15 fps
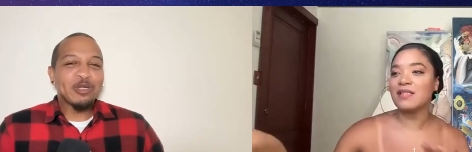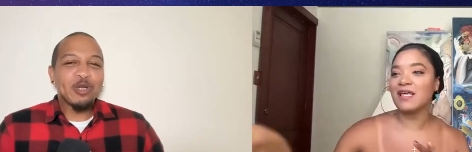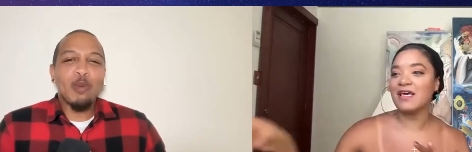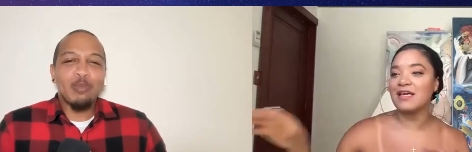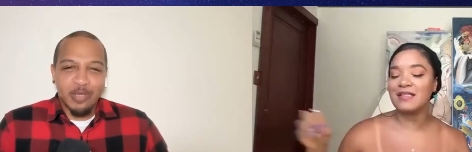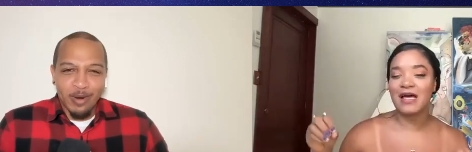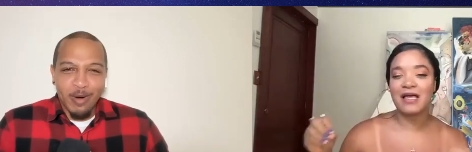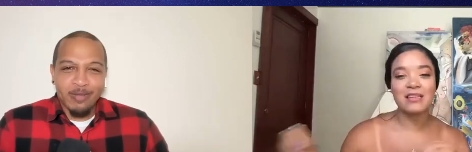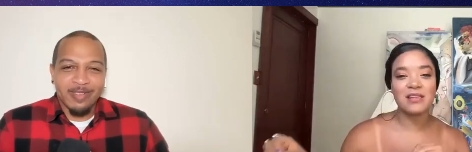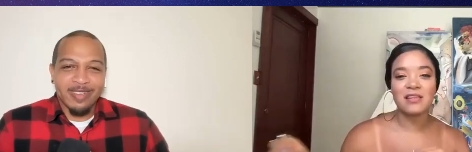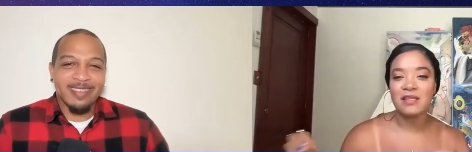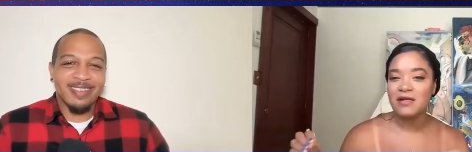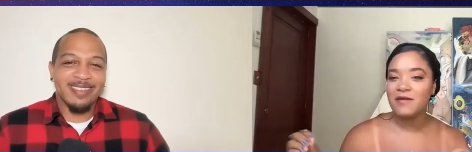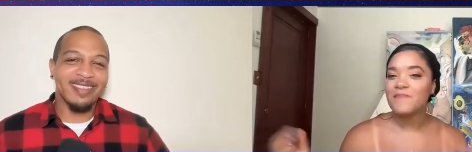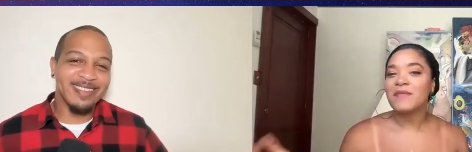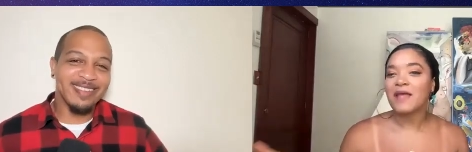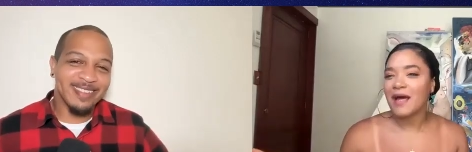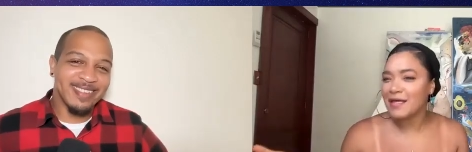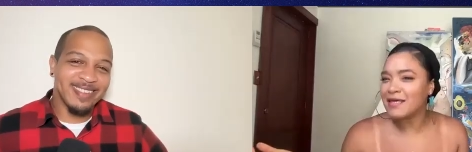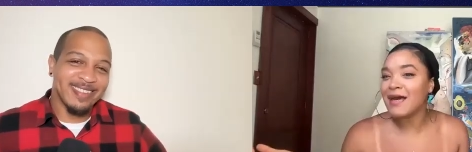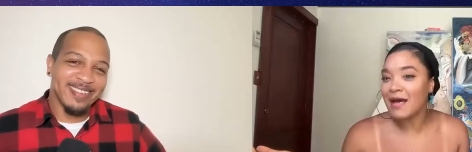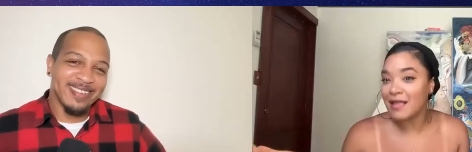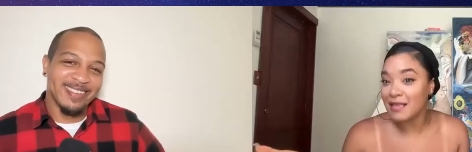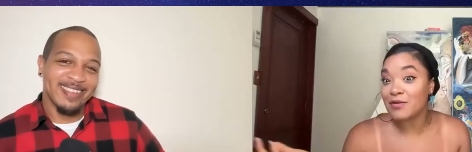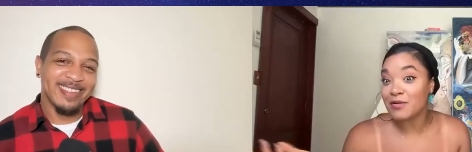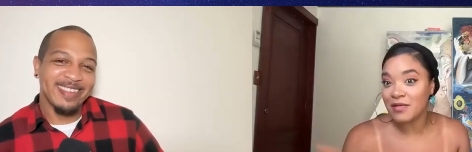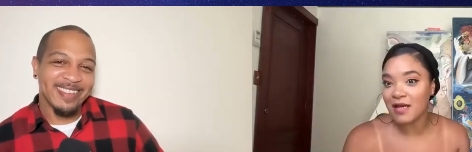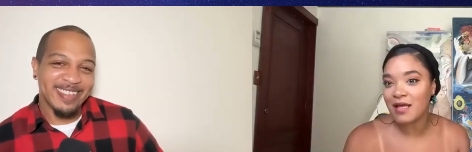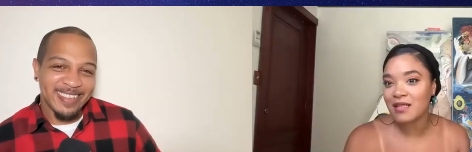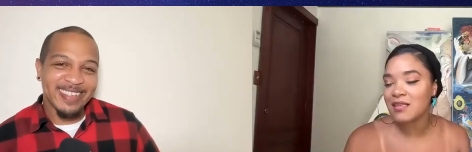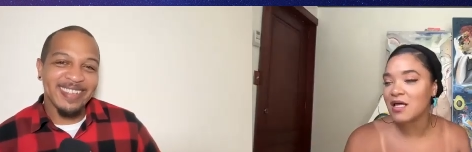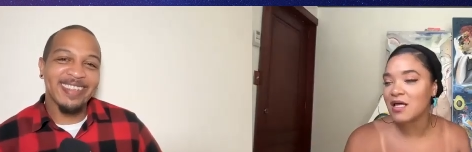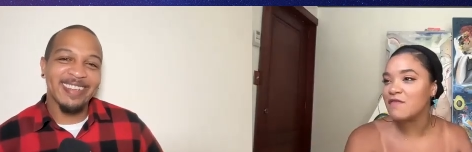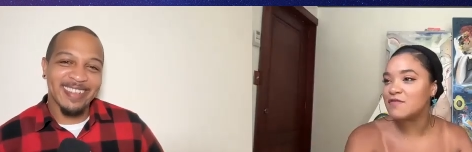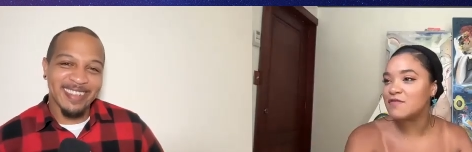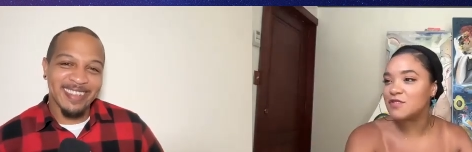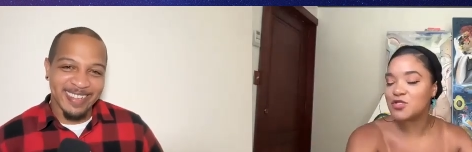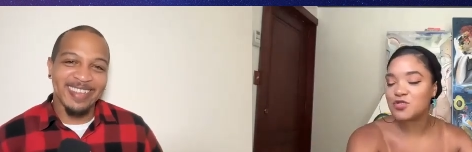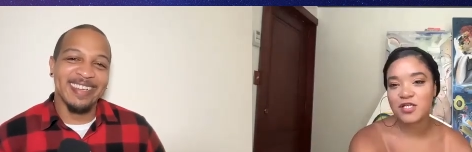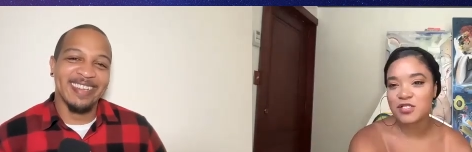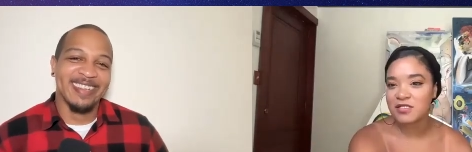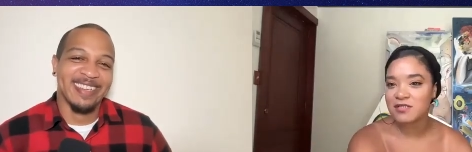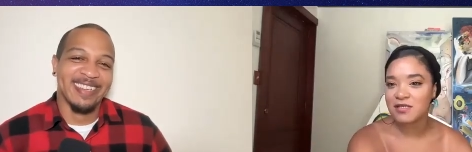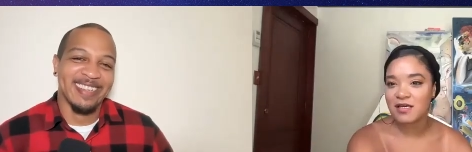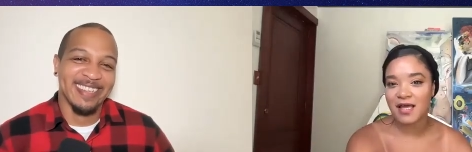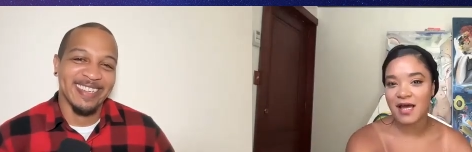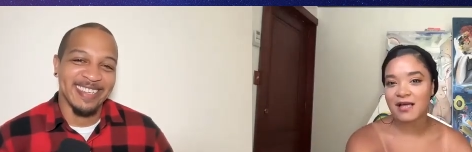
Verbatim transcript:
Speaker 1: but like uh, yeah, literally, I love situations like